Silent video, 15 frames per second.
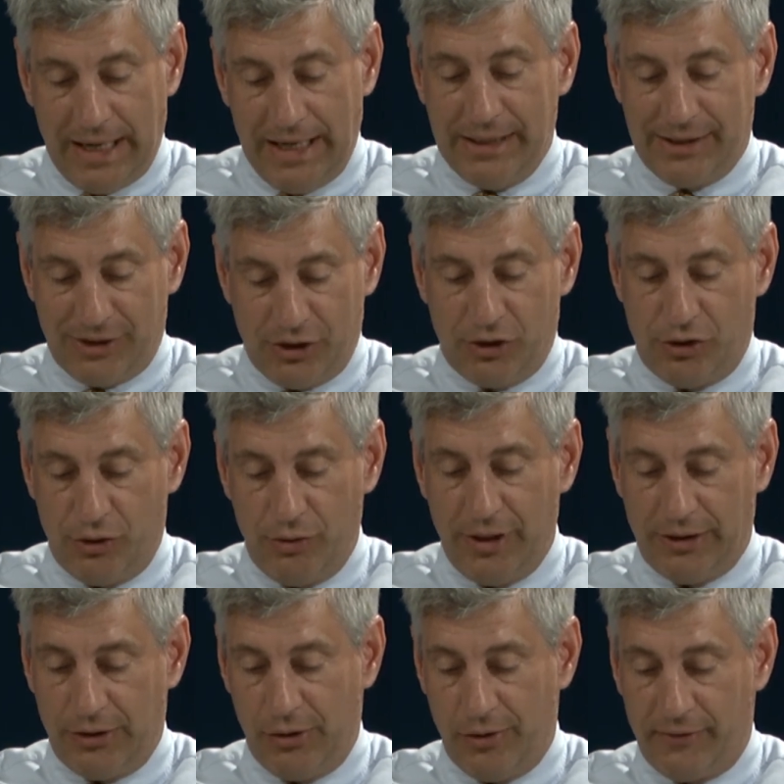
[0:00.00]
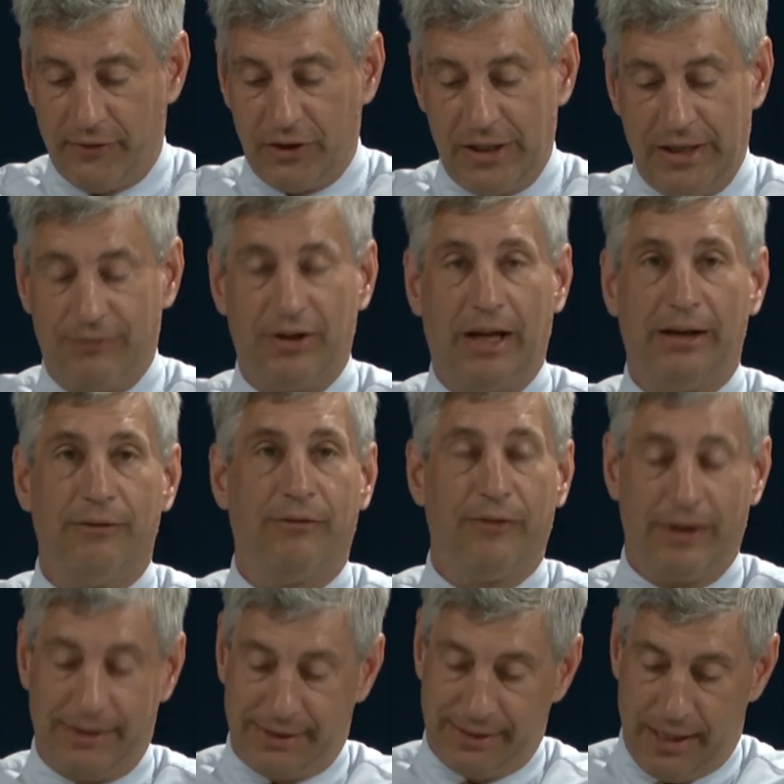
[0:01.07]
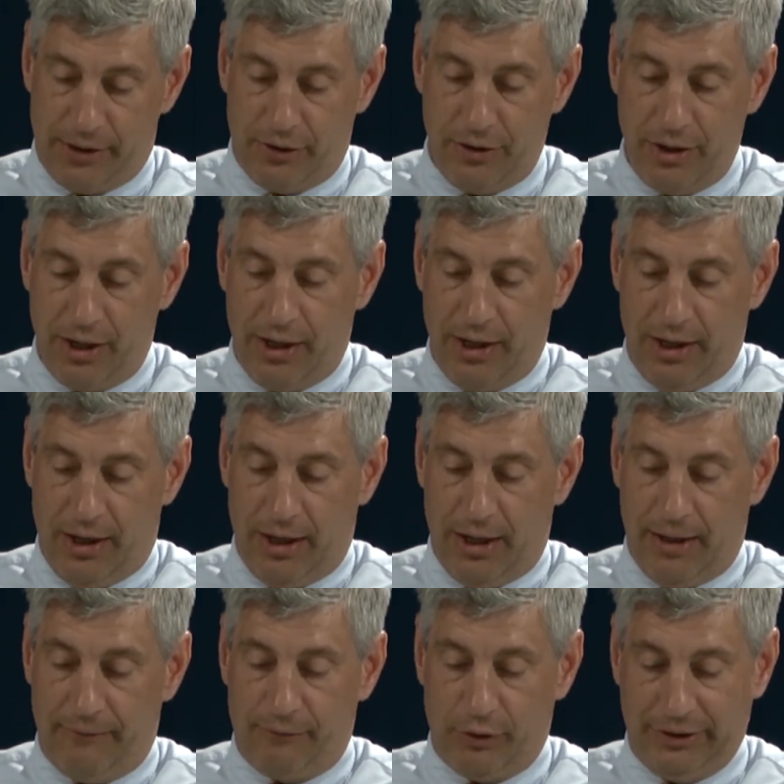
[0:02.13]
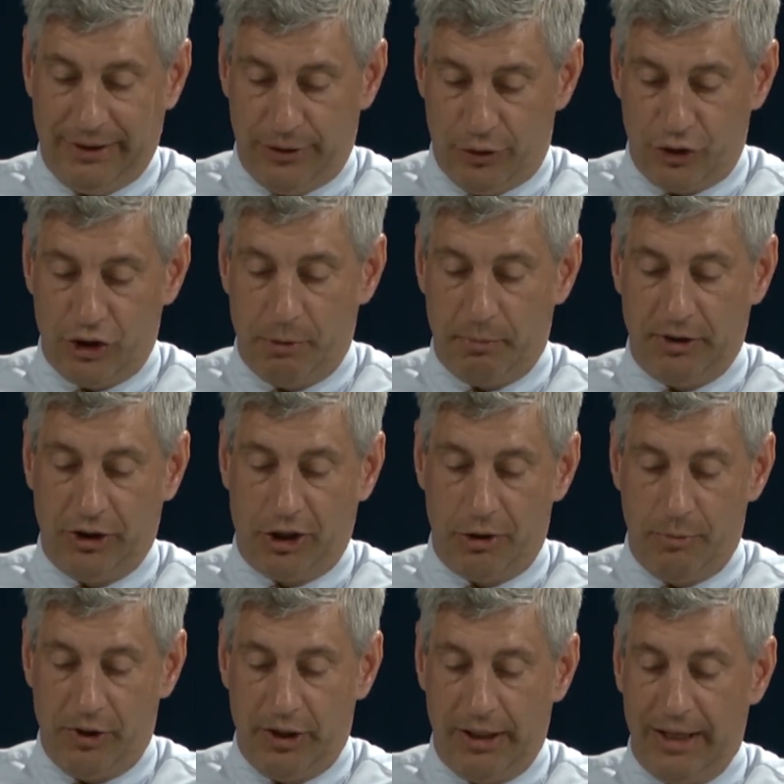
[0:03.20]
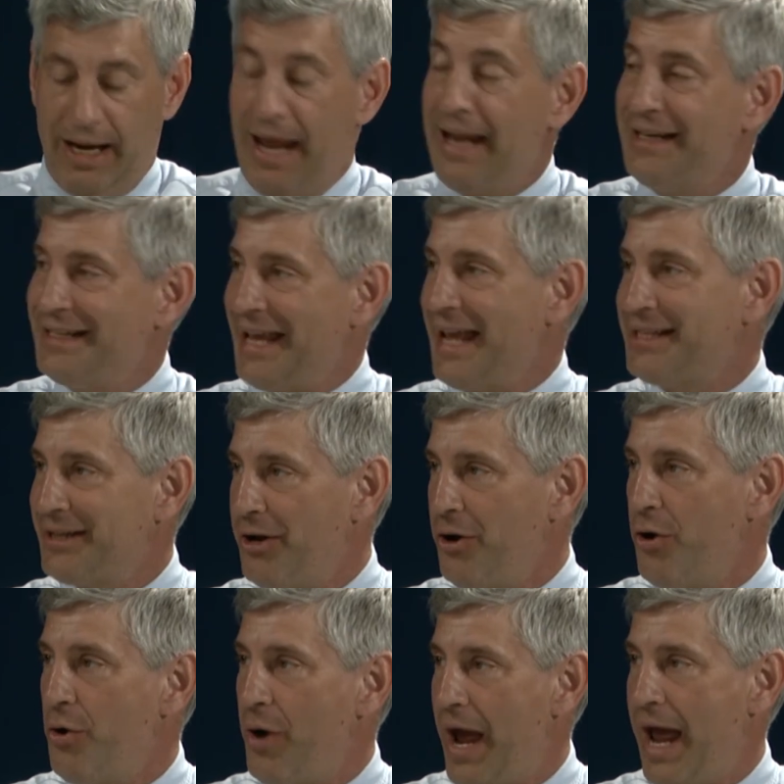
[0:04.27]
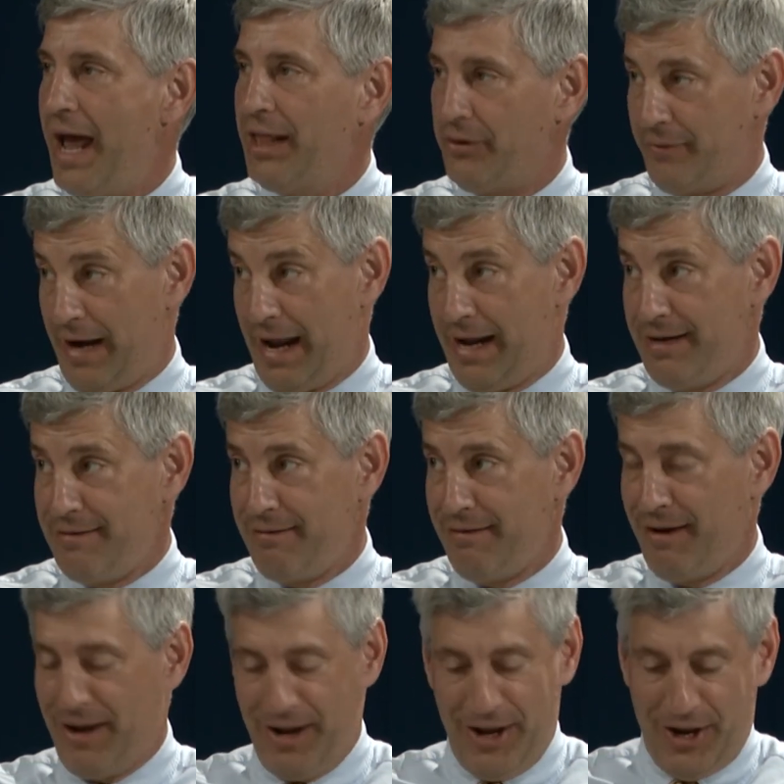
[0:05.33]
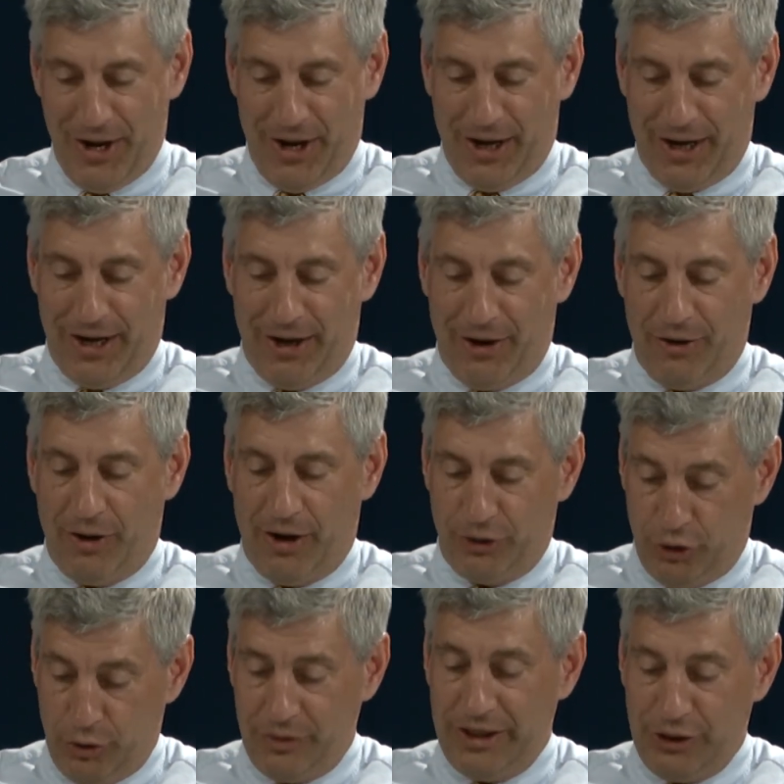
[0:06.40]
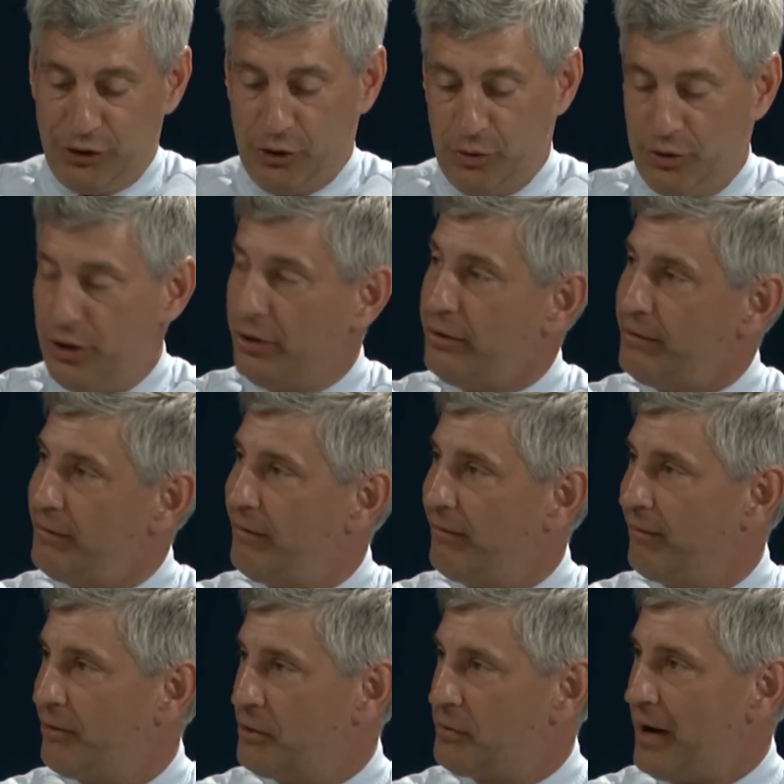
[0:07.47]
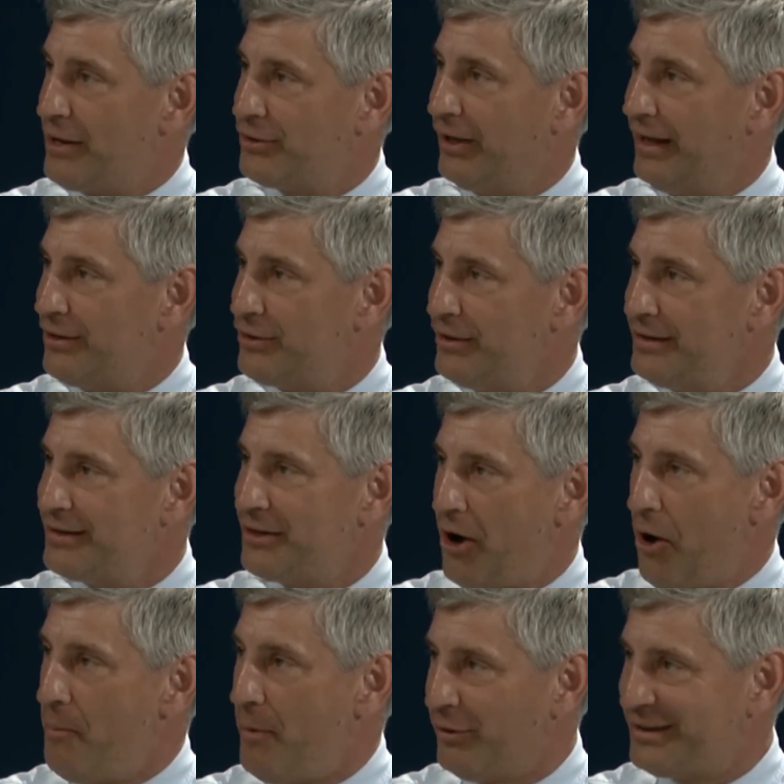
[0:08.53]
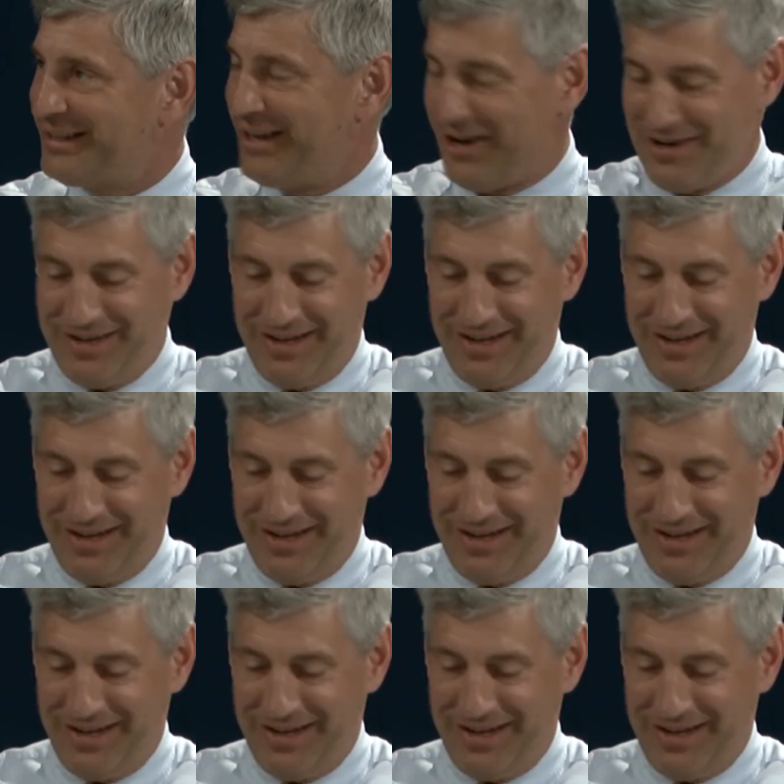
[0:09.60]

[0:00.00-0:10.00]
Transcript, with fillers: Institute at the University of Dayton Fitz Center uh, for Leadership in the Community, and Tessa O'Halloran, mm -hmm. a UD junior. Congratulations, thank almost you. done,